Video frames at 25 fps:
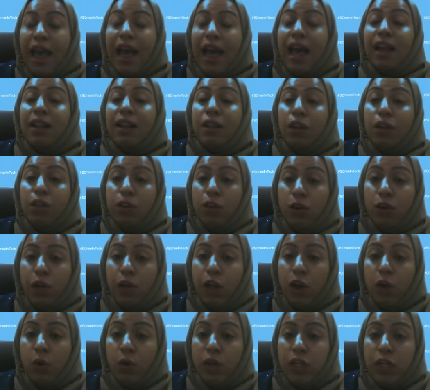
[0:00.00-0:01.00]
And the
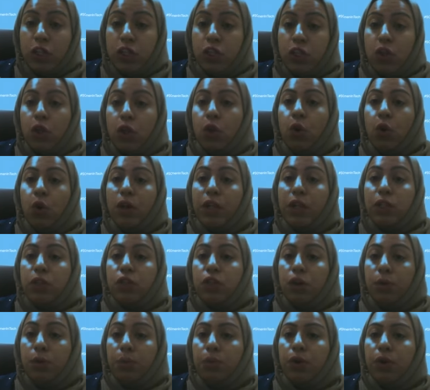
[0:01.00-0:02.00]
third law is no
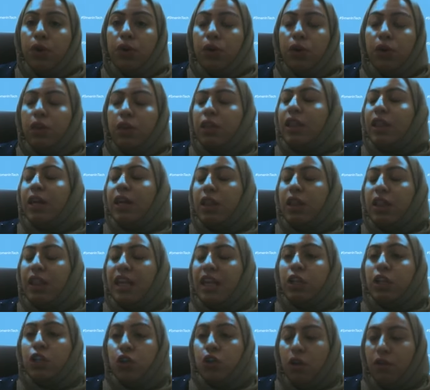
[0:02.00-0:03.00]
entrepreneur
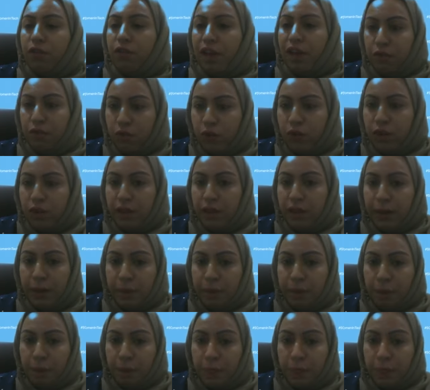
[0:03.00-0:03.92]
thinks of everything.